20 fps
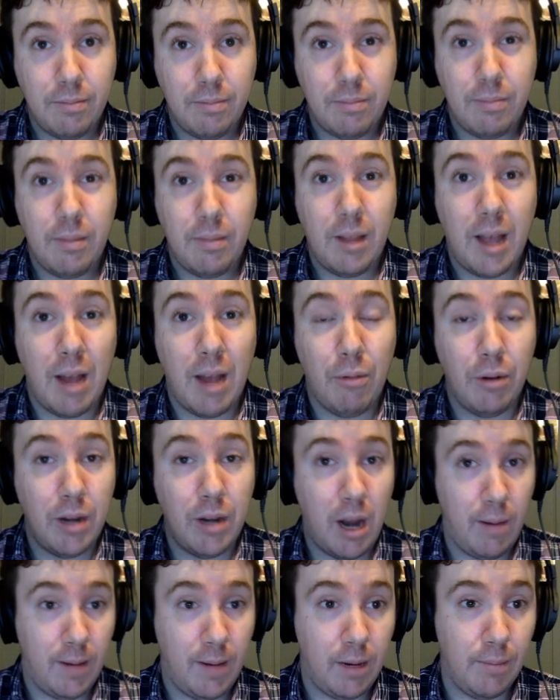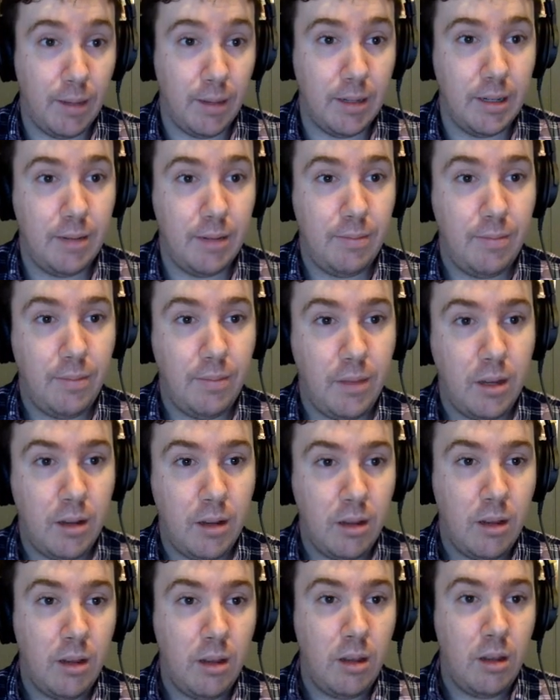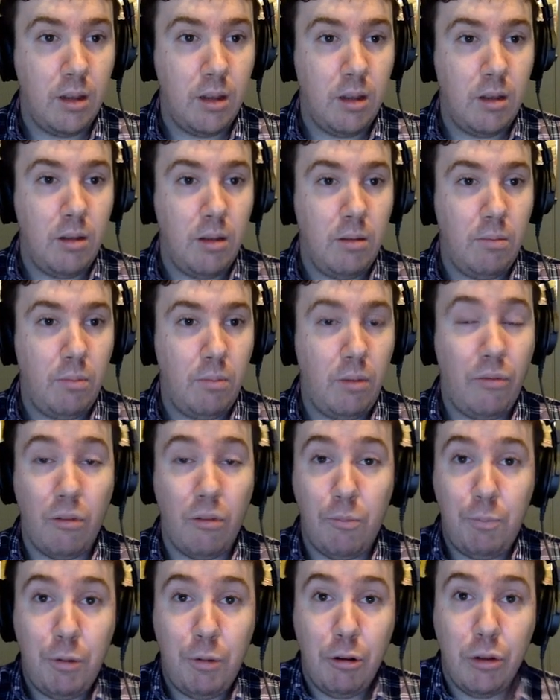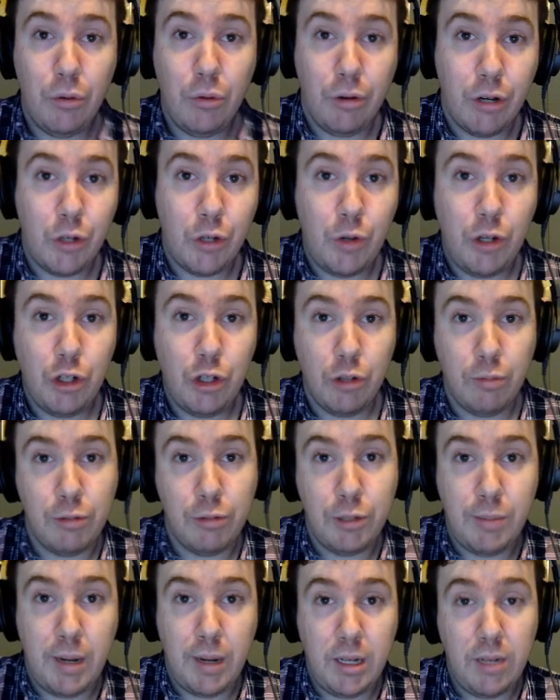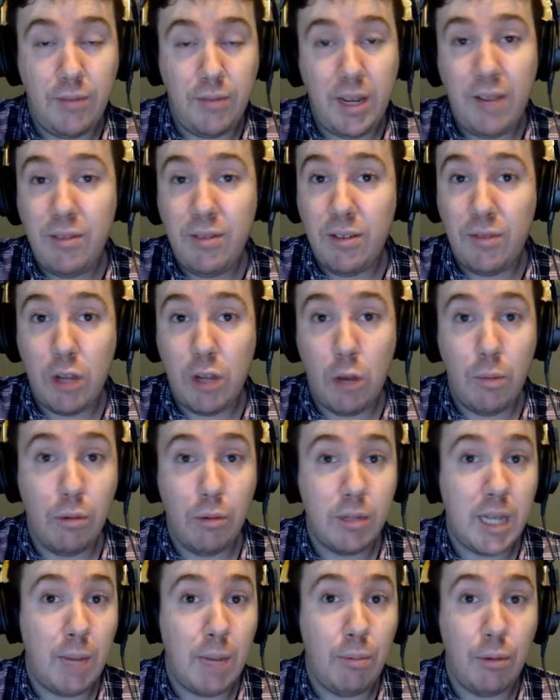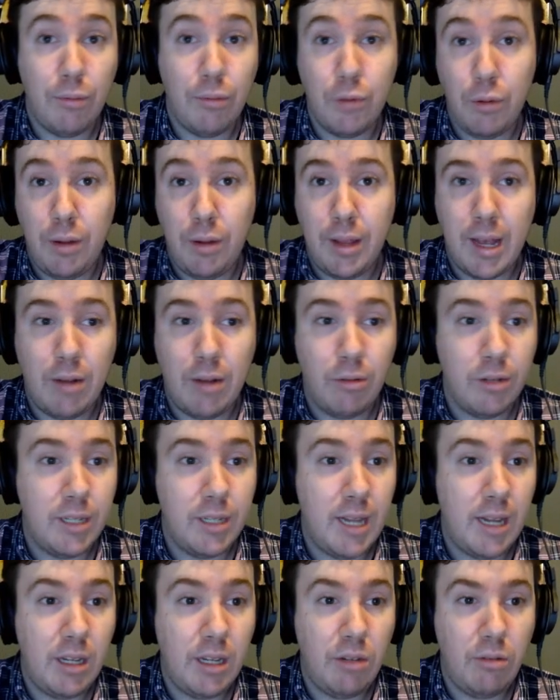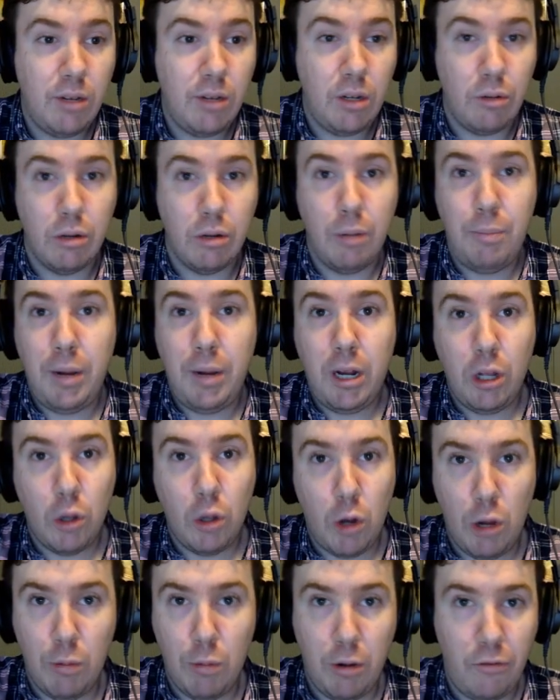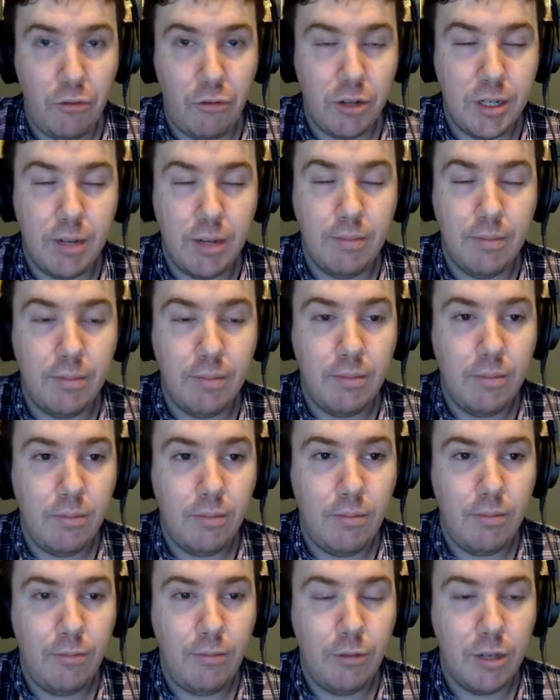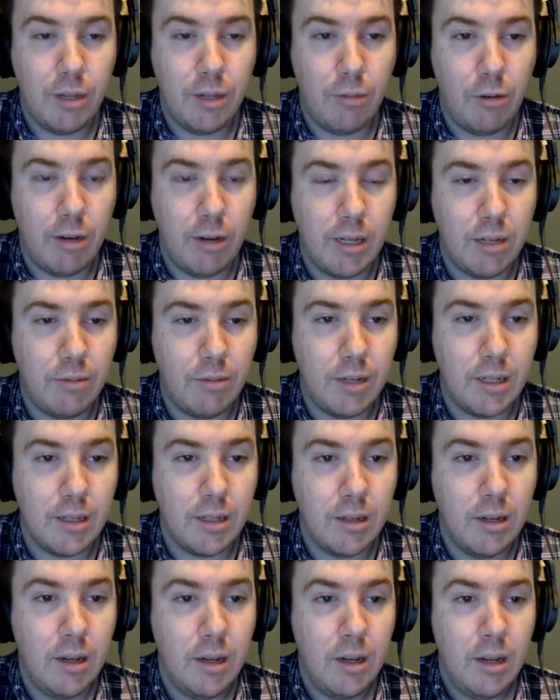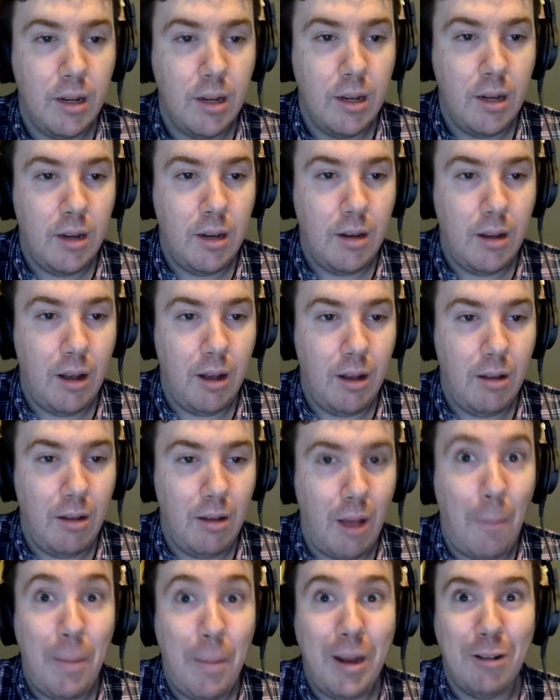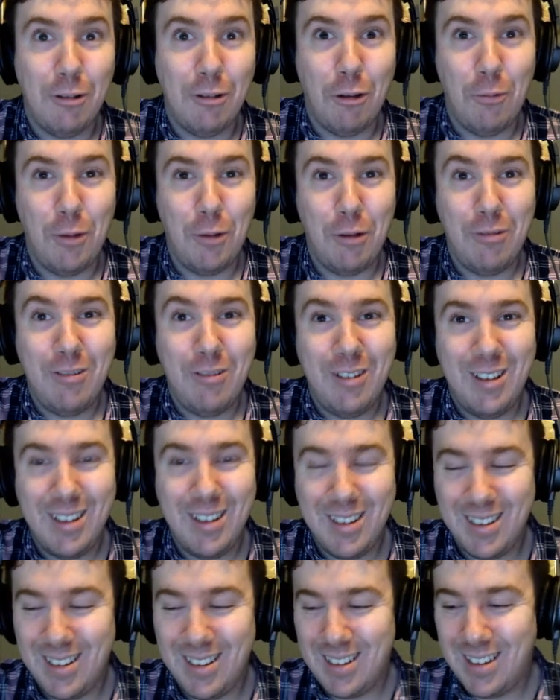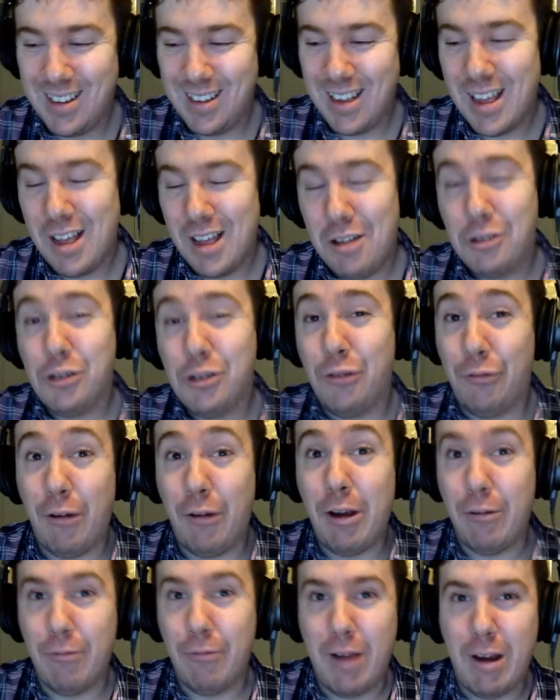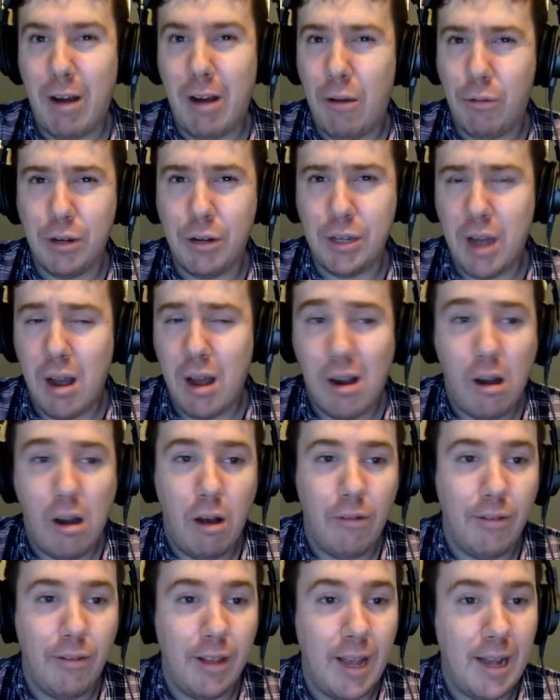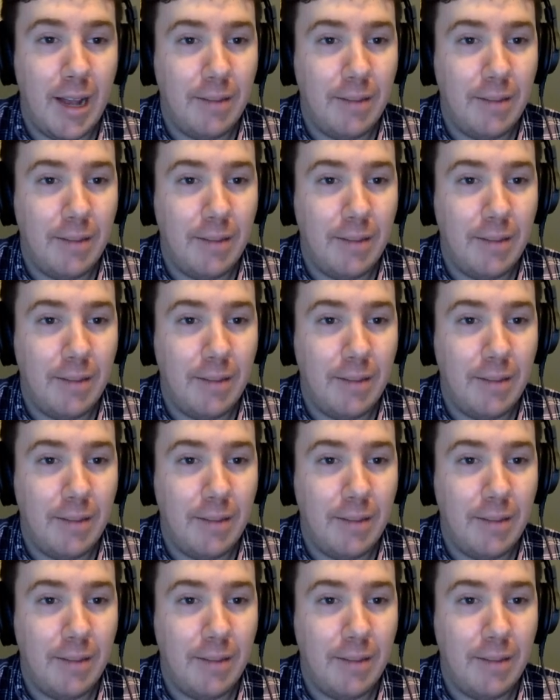I would not recommend it. But from a purely orchestrational perspective, even if the oboe is capable of doing that, or say you include a piccolo oboe for some crazy reason, a piccolo oboe, those are very rare. I would not call for that.